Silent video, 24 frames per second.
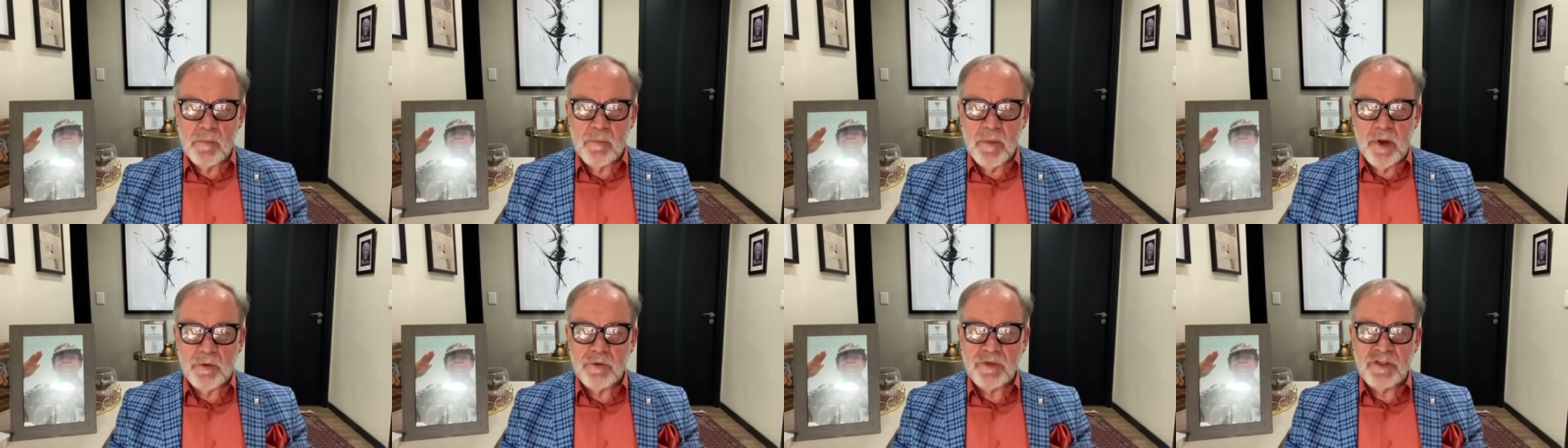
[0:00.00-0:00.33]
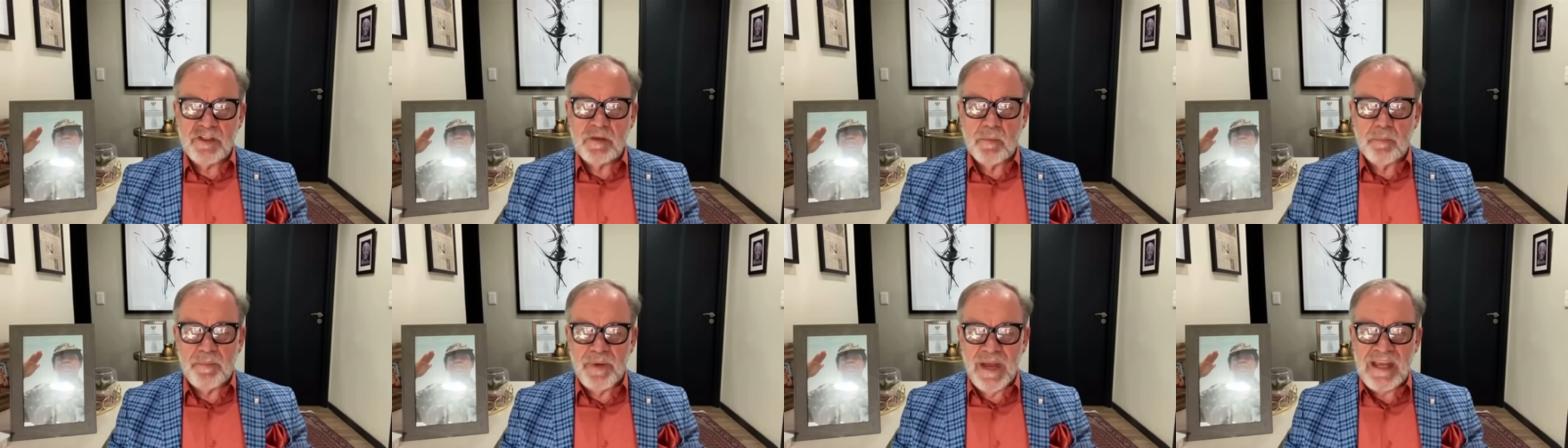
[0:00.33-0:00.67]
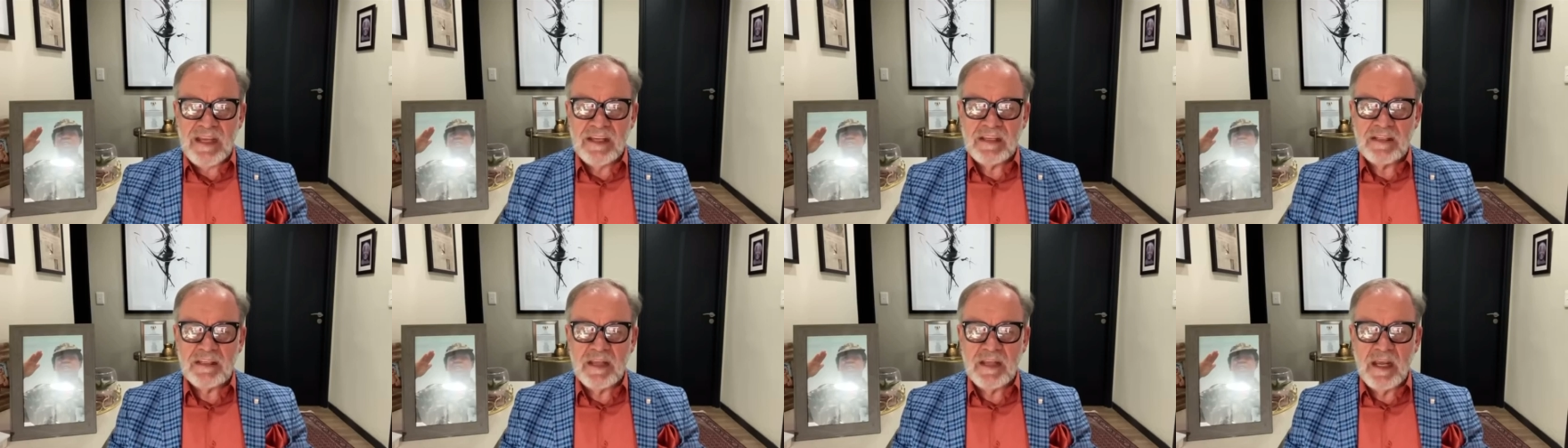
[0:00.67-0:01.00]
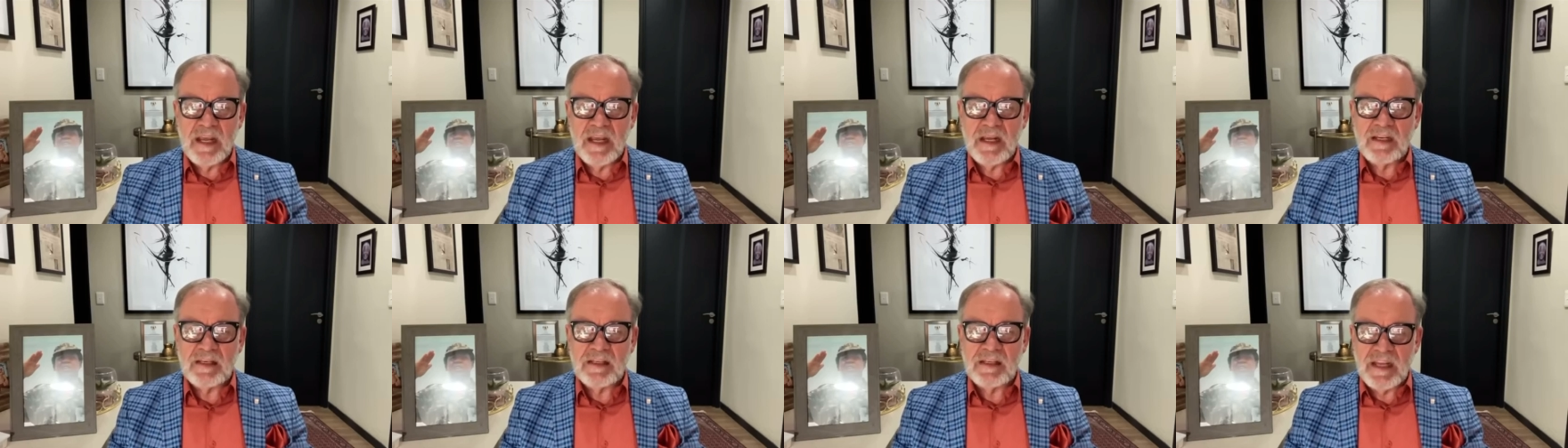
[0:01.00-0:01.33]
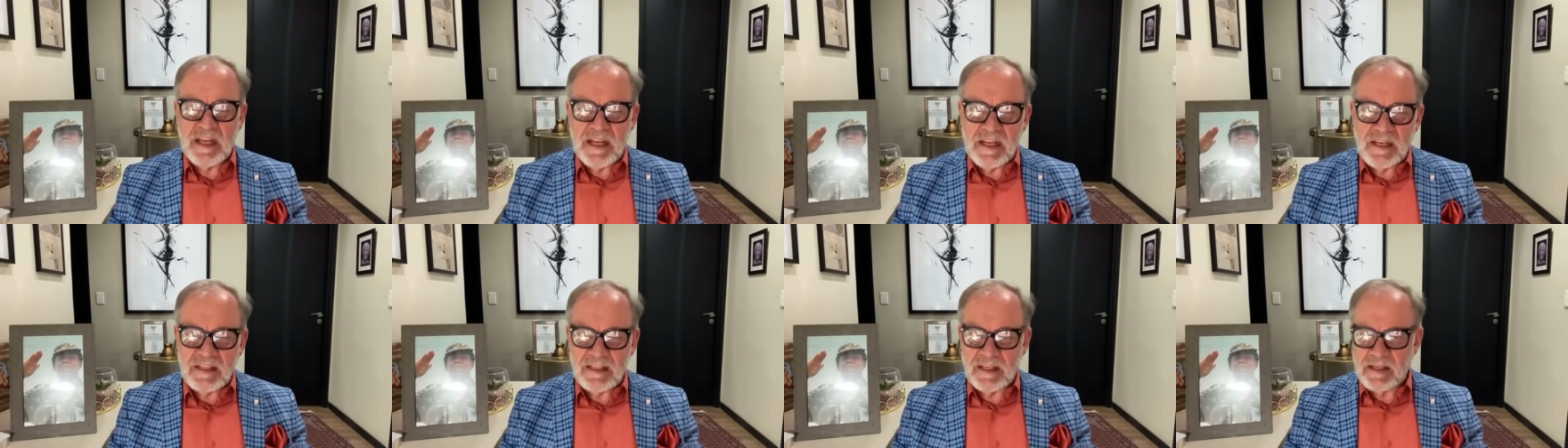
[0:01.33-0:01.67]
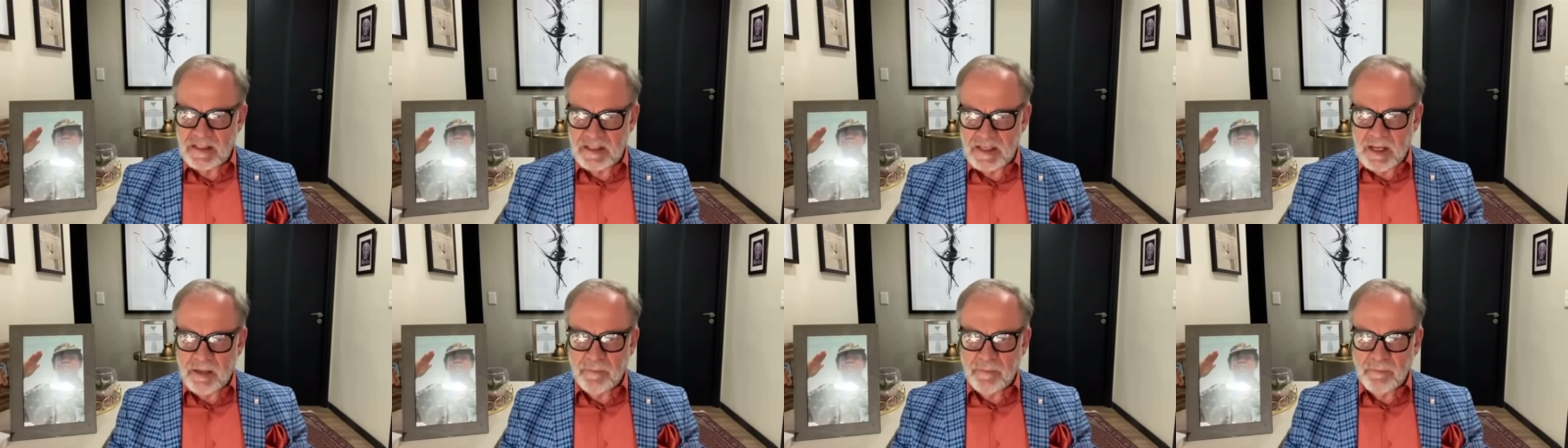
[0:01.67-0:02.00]
and there's not even the
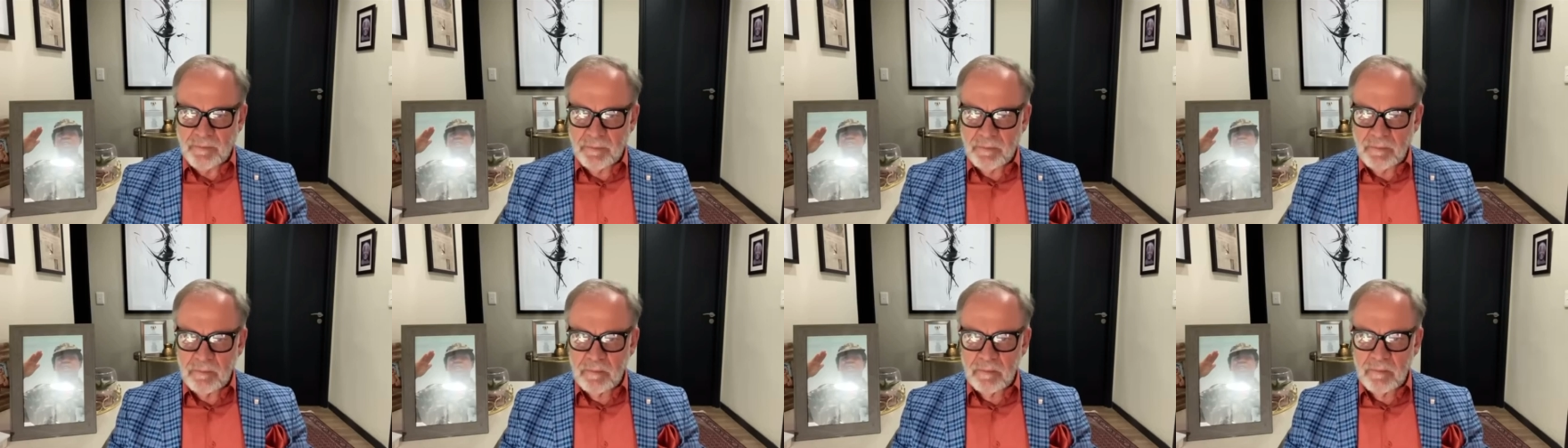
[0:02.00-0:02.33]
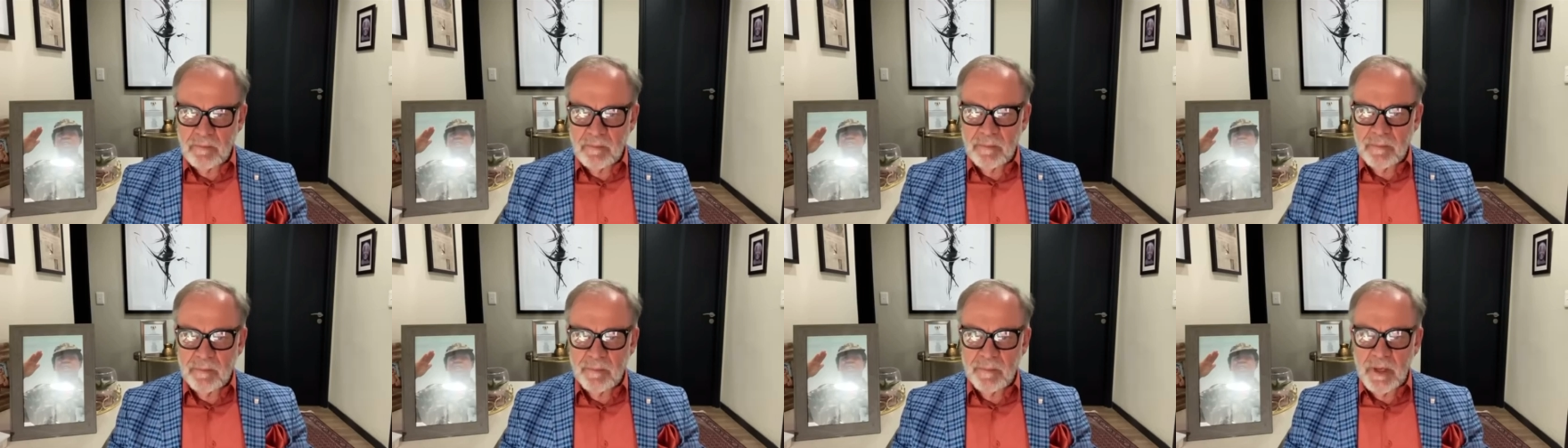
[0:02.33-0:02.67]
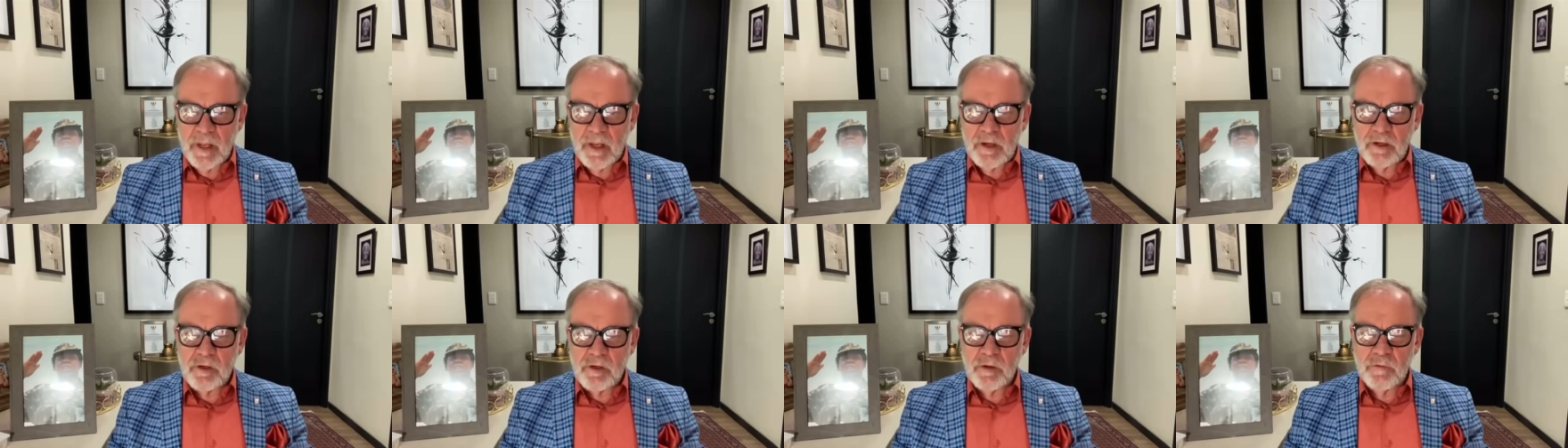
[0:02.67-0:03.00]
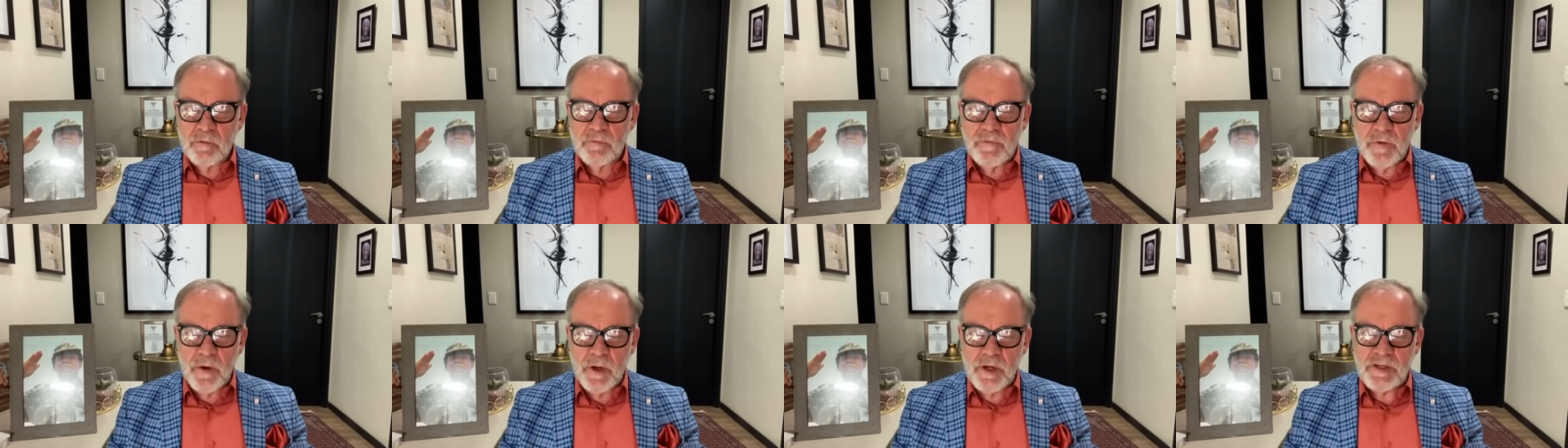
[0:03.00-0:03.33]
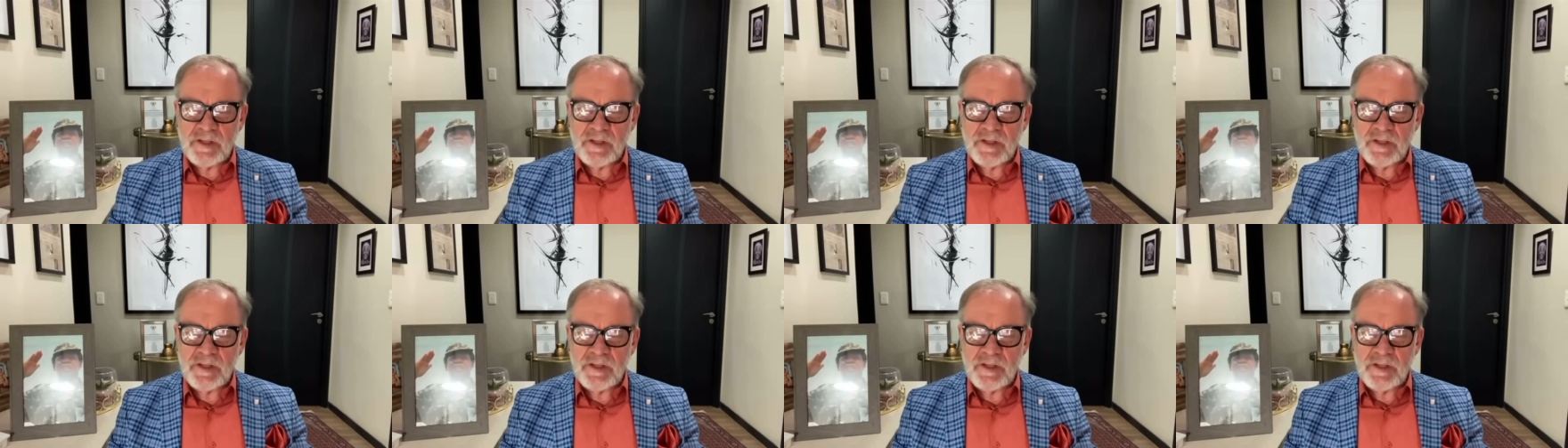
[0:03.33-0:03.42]
most basic decency